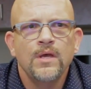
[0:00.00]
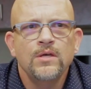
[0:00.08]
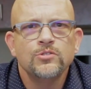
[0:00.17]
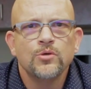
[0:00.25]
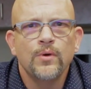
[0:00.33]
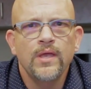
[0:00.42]

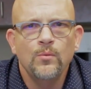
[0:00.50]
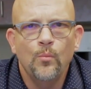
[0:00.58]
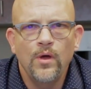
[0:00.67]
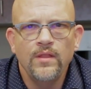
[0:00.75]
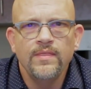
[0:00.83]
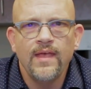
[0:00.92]
So
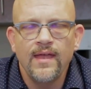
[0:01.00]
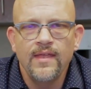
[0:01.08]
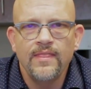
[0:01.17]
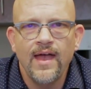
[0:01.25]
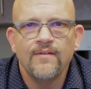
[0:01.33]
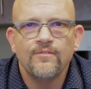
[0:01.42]
in
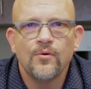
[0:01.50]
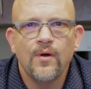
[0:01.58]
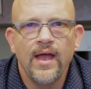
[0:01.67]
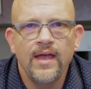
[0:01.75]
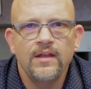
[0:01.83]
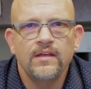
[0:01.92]
that
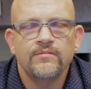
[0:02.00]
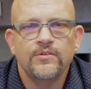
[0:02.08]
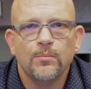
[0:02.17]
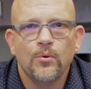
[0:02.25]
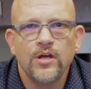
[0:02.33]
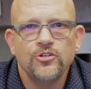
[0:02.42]
variety of
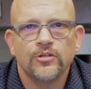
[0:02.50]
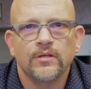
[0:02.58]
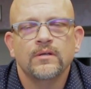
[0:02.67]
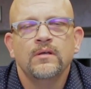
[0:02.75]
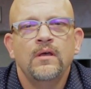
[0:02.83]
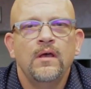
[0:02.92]

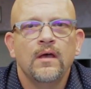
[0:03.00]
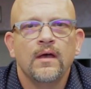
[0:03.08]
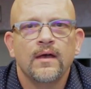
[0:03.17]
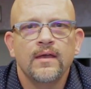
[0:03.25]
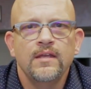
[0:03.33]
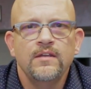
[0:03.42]
depression,
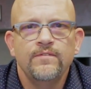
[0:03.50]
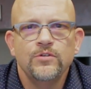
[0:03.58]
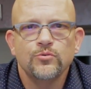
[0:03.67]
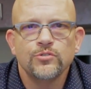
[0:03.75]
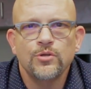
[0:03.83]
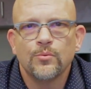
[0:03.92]

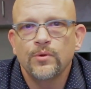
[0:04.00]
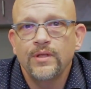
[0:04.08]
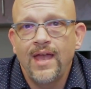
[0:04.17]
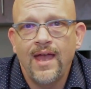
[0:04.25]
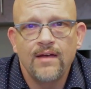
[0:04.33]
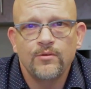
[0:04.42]
individuals don't
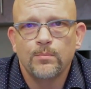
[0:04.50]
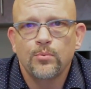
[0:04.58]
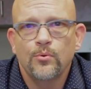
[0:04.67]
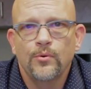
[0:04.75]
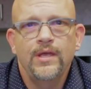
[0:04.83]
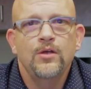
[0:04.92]
really have a
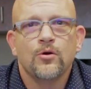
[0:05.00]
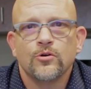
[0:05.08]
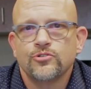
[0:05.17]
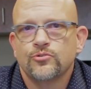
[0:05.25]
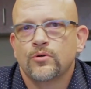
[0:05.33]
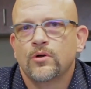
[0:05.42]

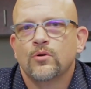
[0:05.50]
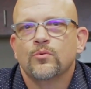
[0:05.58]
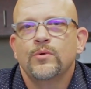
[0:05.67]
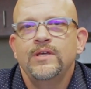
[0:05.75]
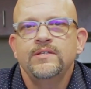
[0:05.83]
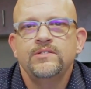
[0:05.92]
precursor or
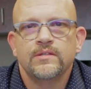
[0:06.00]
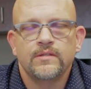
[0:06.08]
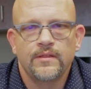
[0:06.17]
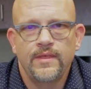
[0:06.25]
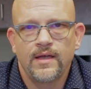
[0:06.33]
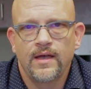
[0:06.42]
a reason
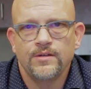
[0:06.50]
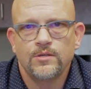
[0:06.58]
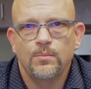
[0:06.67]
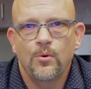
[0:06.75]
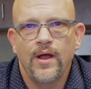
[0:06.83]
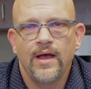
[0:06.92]
that they got
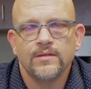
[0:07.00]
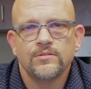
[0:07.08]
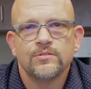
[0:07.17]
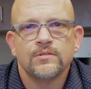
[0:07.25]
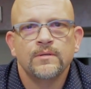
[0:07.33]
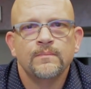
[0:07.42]

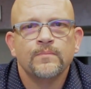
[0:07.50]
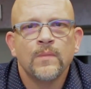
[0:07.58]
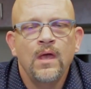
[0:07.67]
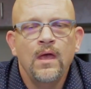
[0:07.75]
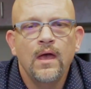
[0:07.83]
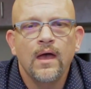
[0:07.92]
depressed.
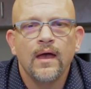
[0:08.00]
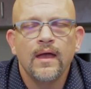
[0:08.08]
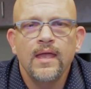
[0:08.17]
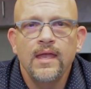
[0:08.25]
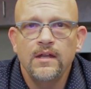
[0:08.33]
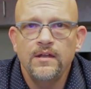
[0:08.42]

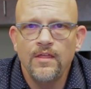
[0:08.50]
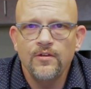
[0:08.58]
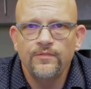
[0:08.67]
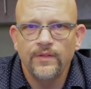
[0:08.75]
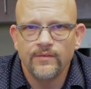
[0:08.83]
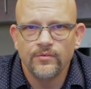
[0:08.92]
In
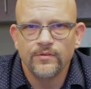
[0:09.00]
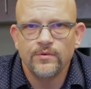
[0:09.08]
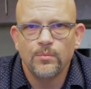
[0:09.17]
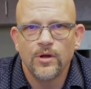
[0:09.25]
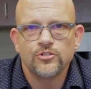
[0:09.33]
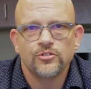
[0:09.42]
another flavor of
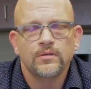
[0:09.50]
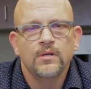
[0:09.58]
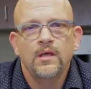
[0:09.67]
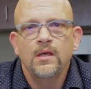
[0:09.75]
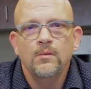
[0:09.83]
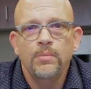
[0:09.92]
depression,
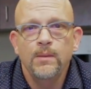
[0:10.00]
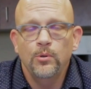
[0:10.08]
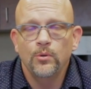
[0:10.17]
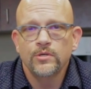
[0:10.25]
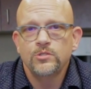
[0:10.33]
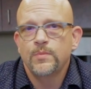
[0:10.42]

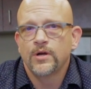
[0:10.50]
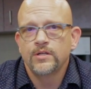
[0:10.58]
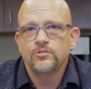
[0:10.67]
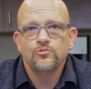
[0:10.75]
people experience a